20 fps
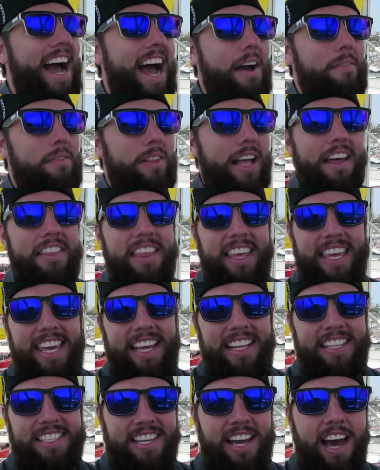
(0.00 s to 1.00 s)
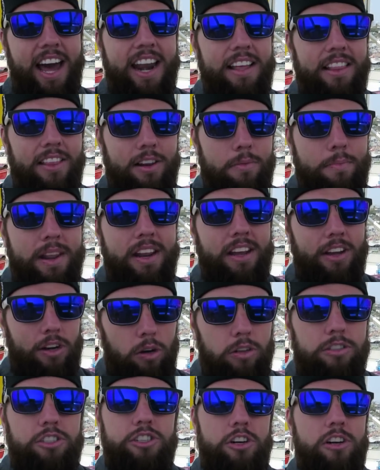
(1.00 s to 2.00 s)
I'm glad the kids got a little bit of
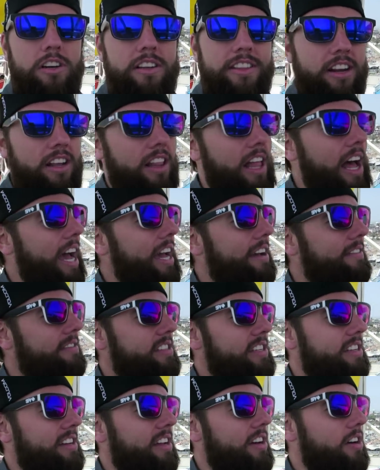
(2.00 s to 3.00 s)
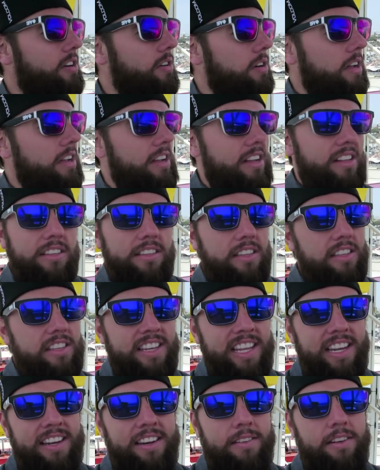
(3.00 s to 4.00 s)
culture in their lives, you know.
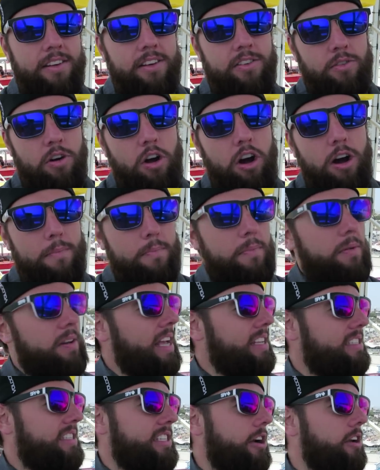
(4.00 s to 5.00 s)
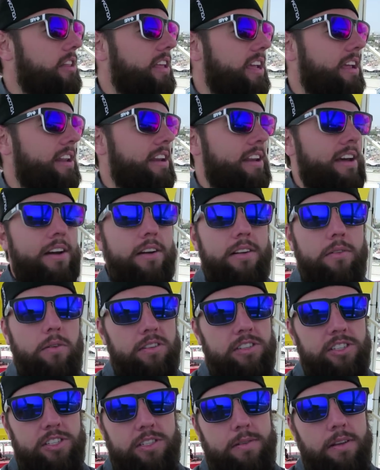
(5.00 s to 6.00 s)
Didn't grow up necessarily in a
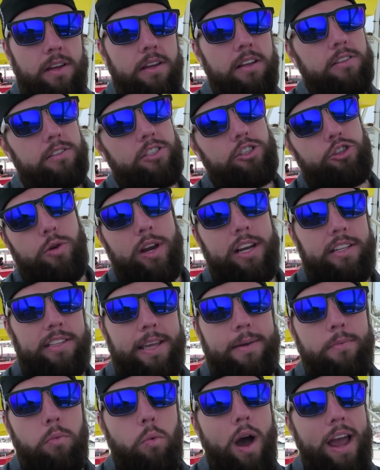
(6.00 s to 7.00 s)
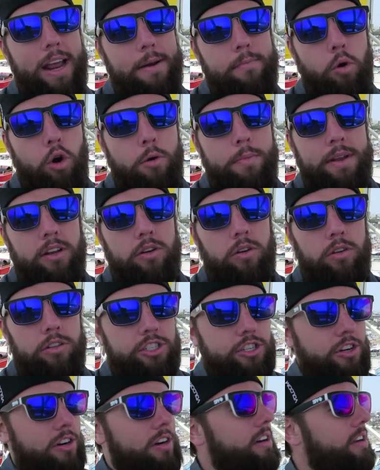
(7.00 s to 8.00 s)
just strictly white Mormon
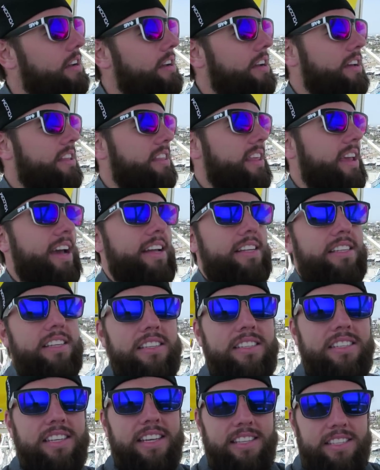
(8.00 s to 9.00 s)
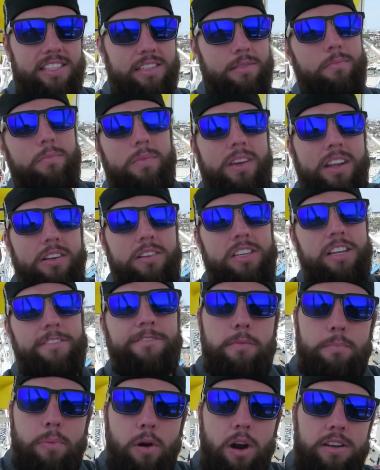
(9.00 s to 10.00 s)
culture. They got to see some, you know,
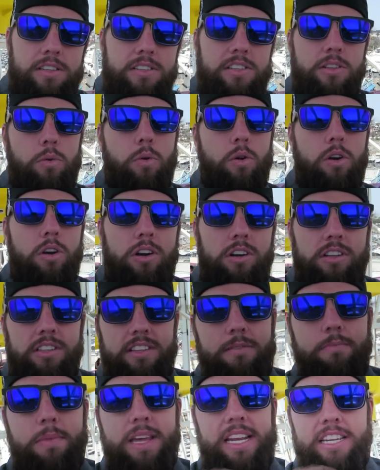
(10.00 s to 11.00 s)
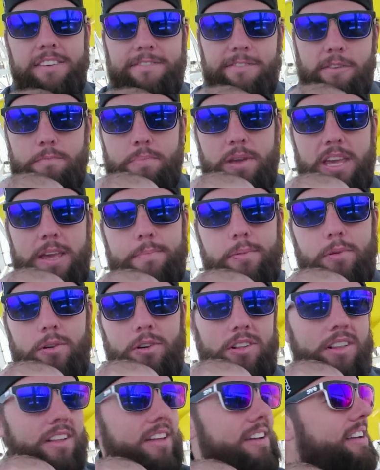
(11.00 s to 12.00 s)
different parts of the world and meet different
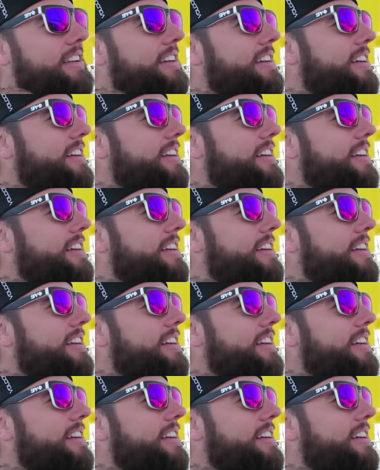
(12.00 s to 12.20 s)
people, and